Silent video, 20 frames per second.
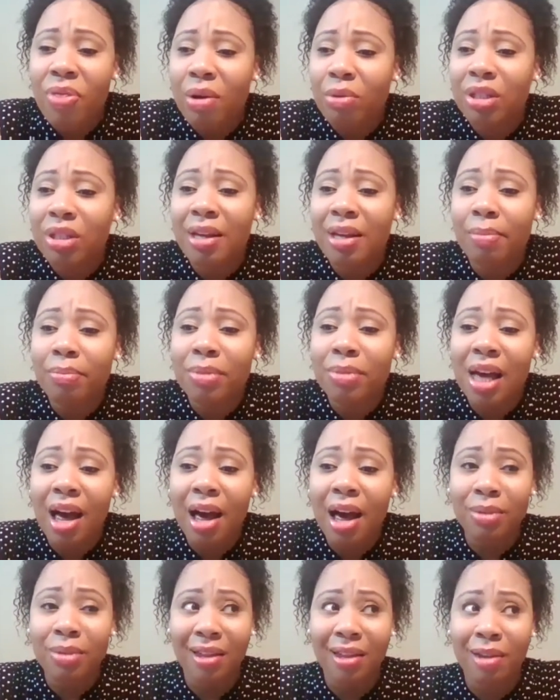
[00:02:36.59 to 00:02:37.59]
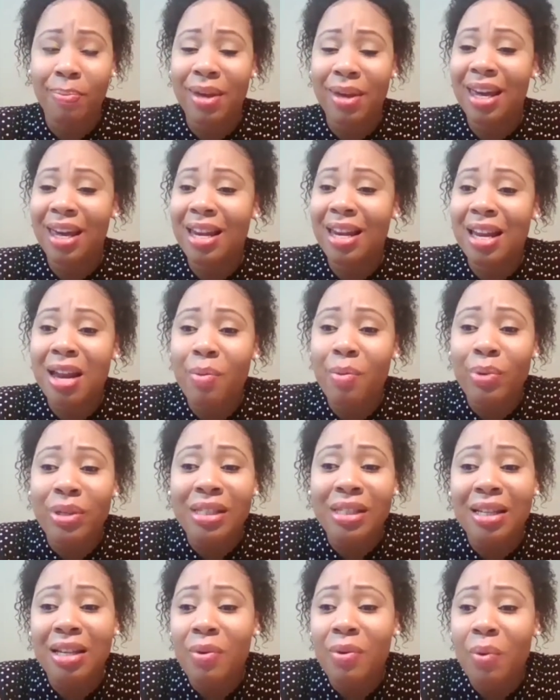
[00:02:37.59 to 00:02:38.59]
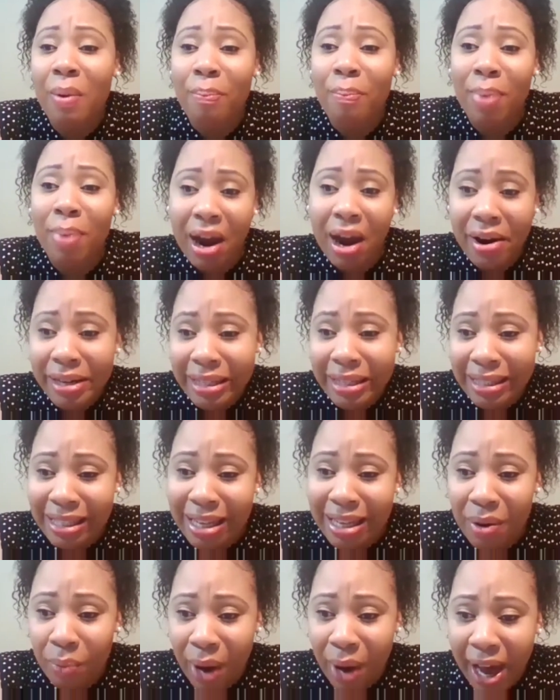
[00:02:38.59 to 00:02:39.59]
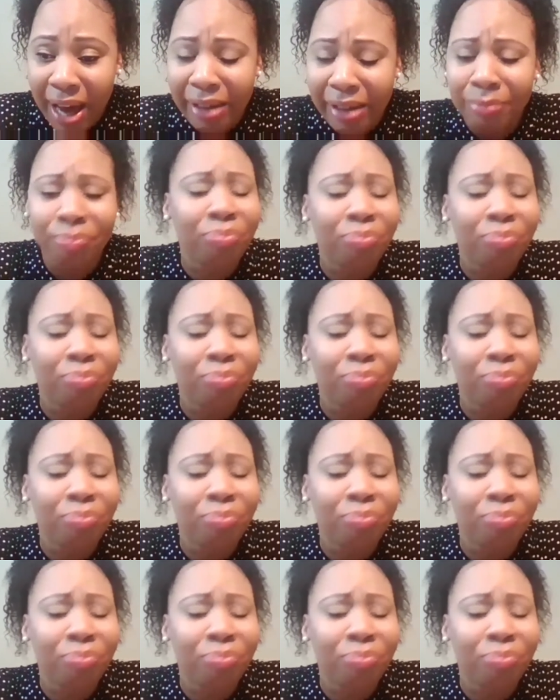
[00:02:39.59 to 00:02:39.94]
sometimes at the beginning it was a little embarrassing, right?